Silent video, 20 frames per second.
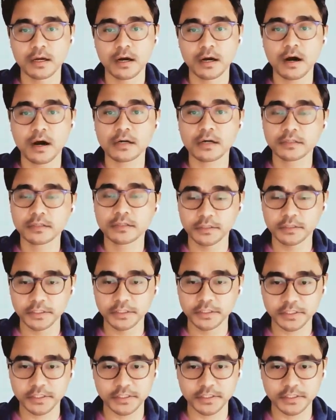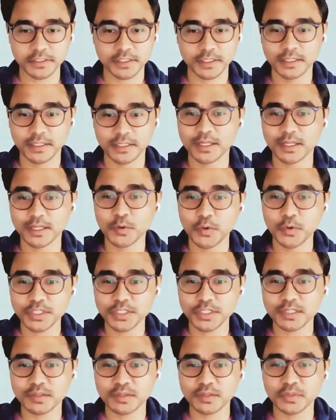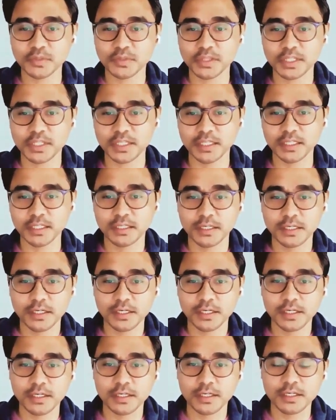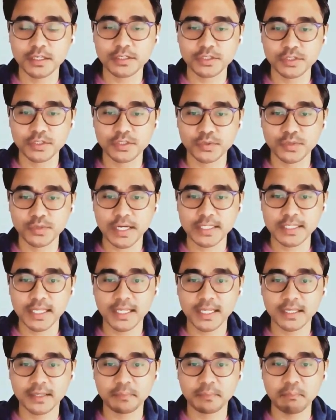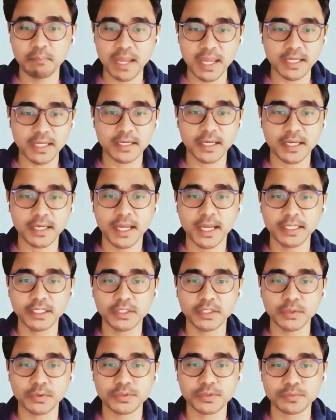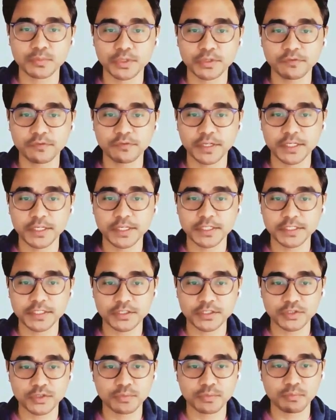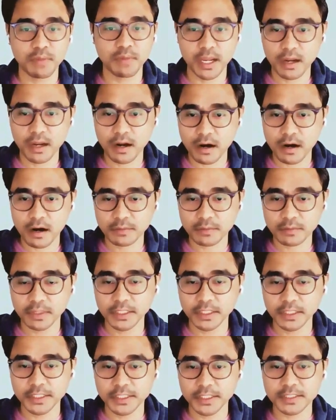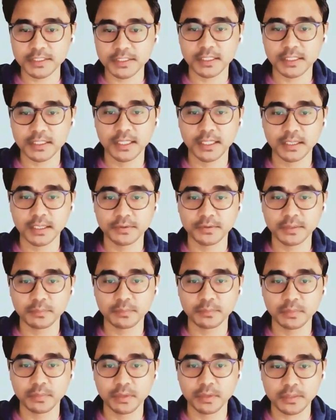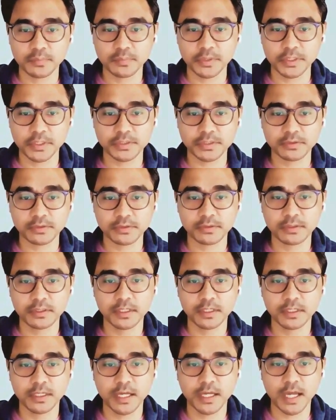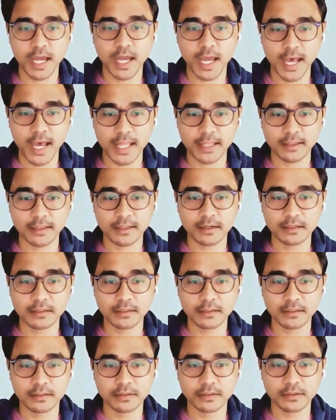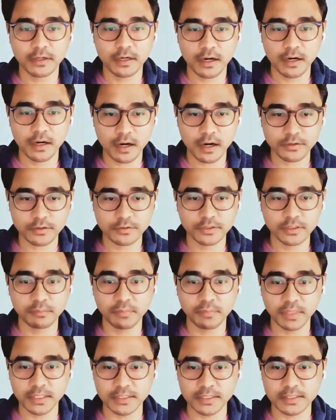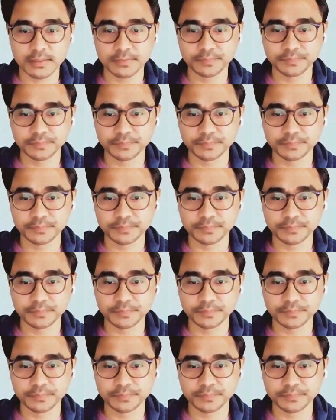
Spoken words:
Heart conditions. Question number 3. Should I make any dose modifications to my heart medications, including blood pressure and heart rhythm meds?